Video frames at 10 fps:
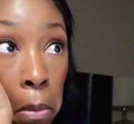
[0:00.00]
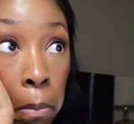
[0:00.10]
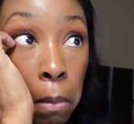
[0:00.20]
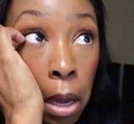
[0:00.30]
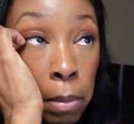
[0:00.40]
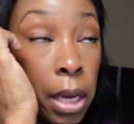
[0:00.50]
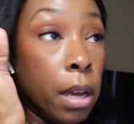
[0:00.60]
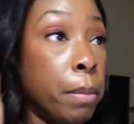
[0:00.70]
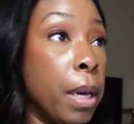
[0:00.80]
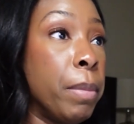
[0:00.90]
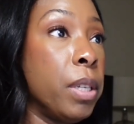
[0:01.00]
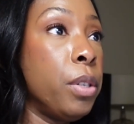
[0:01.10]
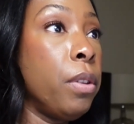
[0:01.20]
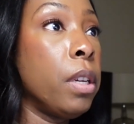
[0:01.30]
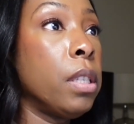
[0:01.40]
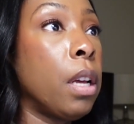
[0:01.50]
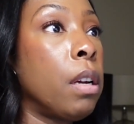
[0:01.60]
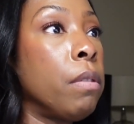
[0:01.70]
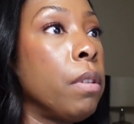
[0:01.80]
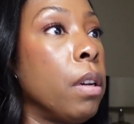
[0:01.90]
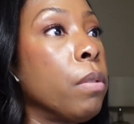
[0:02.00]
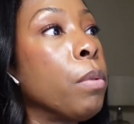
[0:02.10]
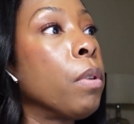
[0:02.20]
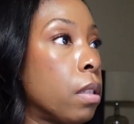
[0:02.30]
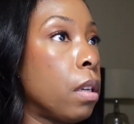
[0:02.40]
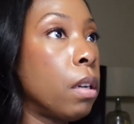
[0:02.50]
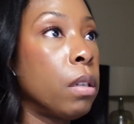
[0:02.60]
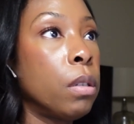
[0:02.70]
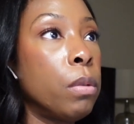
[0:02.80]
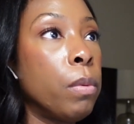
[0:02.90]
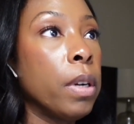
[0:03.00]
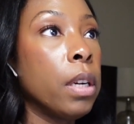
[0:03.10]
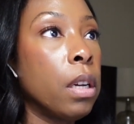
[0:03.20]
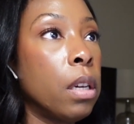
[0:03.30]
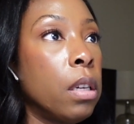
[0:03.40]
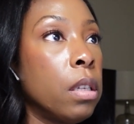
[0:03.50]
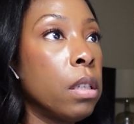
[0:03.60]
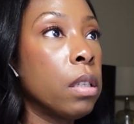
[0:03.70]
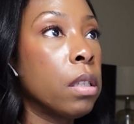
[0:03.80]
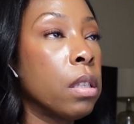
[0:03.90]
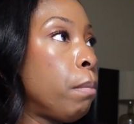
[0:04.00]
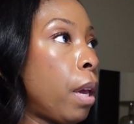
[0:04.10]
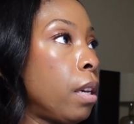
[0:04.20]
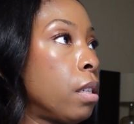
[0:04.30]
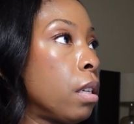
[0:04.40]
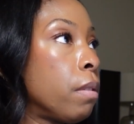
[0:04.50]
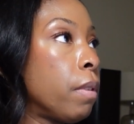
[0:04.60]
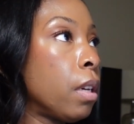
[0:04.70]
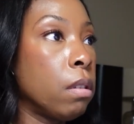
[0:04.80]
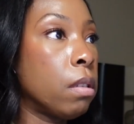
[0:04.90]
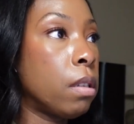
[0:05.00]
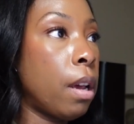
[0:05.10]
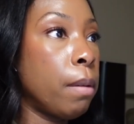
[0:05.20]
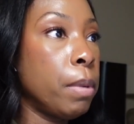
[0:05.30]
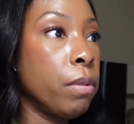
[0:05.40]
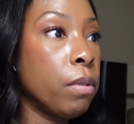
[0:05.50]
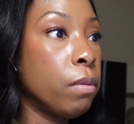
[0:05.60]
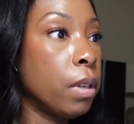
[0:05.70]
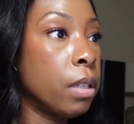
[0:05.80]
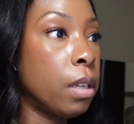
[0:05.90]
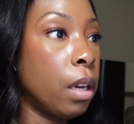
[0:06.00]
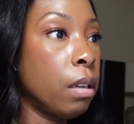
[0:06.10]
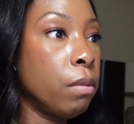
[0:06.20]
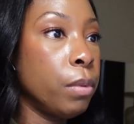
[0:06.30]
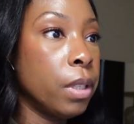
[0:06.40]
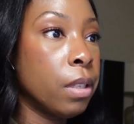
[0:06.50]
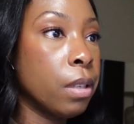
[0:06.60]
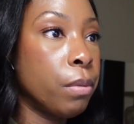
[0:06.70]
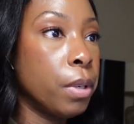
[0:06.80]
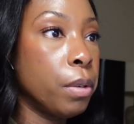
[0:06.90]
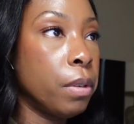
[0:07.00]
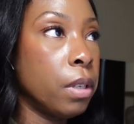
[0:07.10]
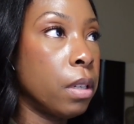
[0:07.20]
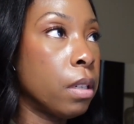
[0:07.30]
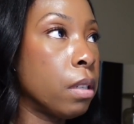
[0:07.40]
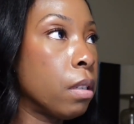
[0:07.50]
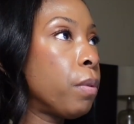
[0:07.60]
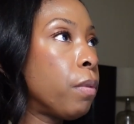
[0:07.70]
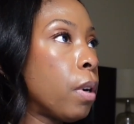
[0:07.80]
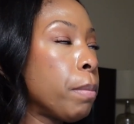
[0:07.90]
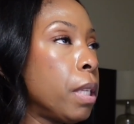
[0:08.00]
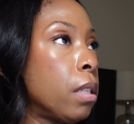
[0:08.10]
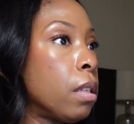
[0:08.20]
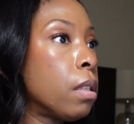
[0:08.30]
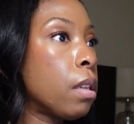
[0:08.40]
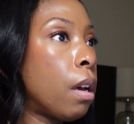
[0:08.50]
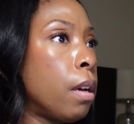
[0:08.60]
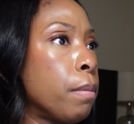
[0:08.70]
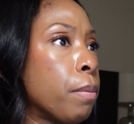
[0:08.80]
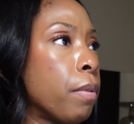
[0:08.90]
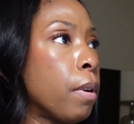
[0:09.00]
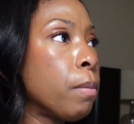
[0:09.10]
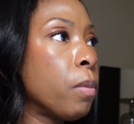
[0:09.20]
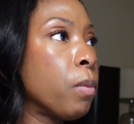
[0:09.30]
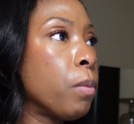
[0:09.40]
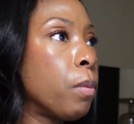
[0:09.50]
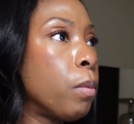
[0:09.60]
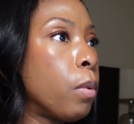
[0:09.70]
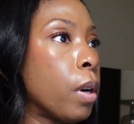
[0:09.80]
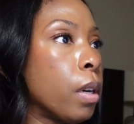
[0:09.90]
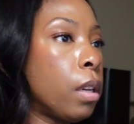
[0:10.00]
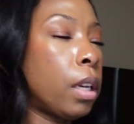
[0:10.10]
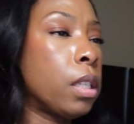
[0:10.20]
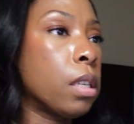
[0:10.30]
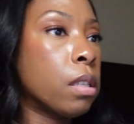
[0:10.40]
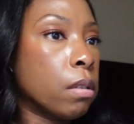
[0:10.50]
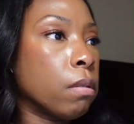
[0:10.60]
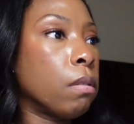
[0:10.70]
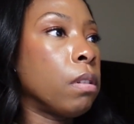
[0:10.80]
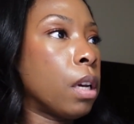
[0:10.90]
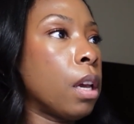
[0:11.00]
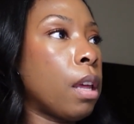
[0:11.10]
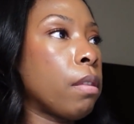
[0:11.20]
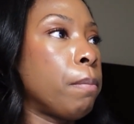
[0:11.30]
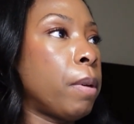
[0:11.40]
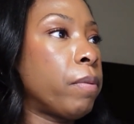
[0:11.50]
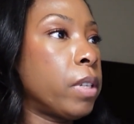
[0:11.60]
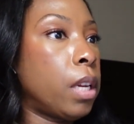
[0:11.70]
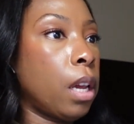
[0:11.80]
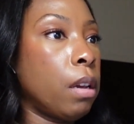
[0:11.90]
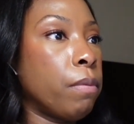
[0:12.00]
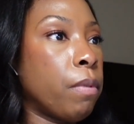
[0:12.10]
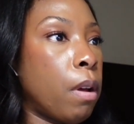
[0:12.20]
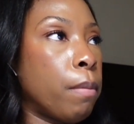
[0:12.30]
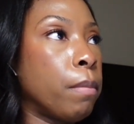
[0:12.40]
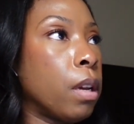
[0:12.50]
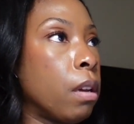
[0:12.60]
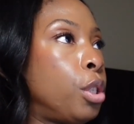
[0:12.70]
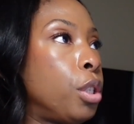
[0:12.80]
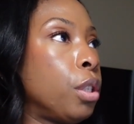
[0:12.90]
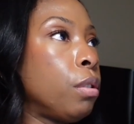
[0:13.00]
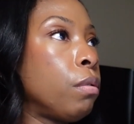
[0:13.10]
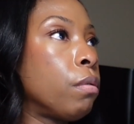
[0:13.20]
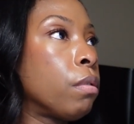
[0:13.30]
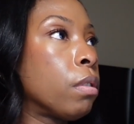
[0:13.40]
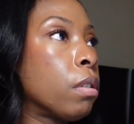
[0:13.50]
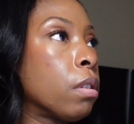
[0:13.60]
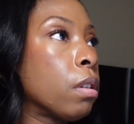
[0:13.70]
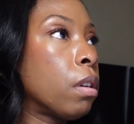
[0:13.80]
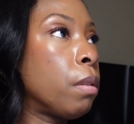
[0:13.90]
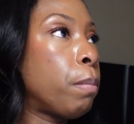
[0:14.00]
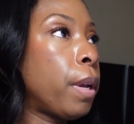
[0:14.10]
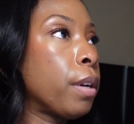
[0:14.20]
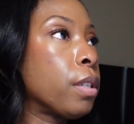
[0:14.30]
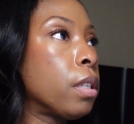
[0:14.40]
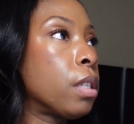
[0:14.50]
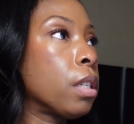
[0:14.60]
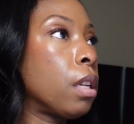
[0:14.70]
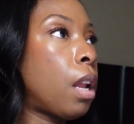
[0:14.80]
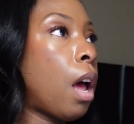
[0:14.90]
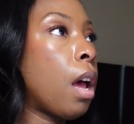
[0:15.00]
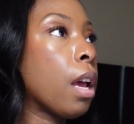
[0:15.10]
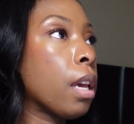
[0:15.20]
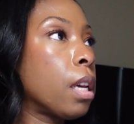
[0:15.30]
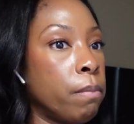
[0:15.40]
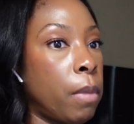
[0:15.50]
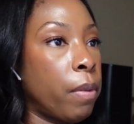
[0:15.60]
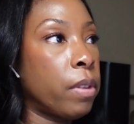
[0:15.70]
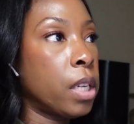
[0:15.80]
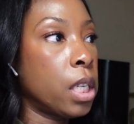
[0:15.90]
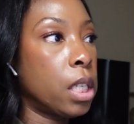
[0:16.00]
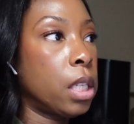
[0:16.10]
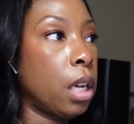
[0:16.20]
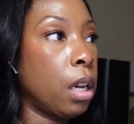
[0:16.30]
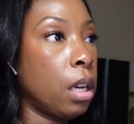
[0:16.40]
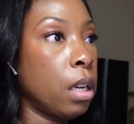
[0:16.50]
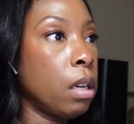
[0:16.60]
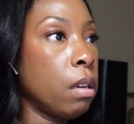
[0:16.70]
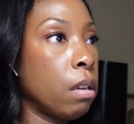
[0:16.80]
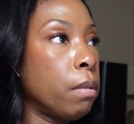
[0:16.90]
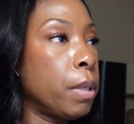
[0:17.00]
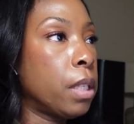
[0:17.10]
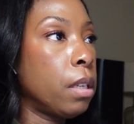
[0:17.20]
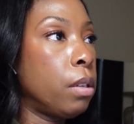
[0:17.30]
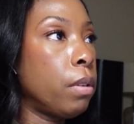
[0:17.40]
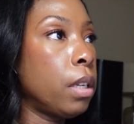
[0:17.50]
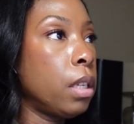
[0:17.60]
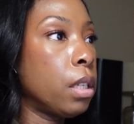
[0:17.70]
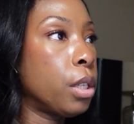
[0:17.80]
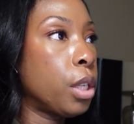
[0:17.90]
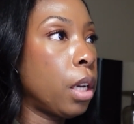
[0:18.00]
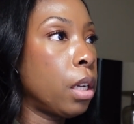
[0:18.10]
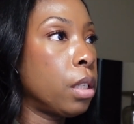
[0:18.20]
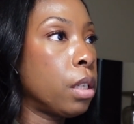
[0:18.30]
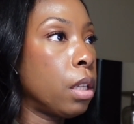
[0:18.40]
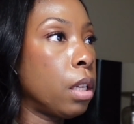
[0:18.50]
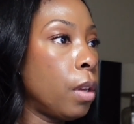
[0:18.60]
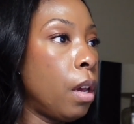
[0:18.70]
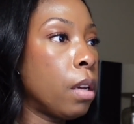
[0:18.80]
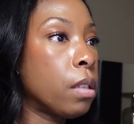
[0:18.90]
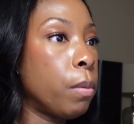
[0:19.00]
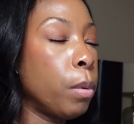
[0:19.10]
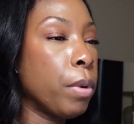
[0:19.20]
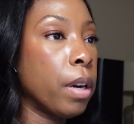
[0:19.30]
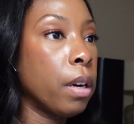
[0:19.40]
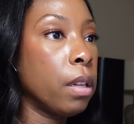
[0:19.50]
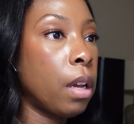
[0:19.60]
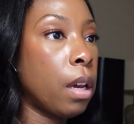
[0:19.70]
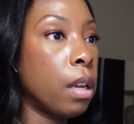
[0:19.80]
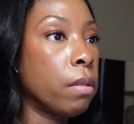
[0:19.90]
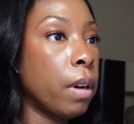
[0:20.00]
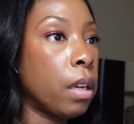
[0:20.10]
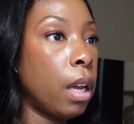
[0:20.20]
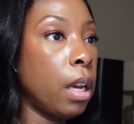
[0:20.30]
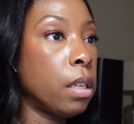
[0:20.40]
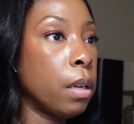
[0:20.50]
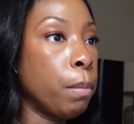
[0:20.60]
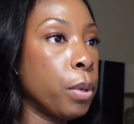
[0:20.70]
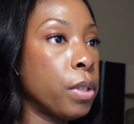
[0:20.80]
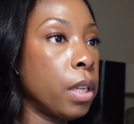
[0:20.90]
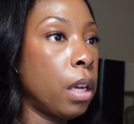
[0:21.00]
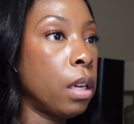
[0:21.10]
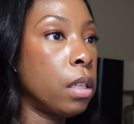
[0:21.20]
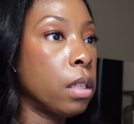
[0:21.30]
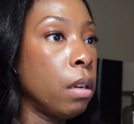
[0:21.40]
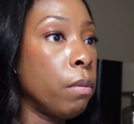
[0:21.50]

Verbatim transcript: Maybe I'll be able to do this, I don't know. So where is page unavailable? Is Tableau going down? What is going on? Performance is up from where, like, just looking at the month to date from June compared to July month to date. Let me see, do I need to change that? Yeah, so we were like at around 18%.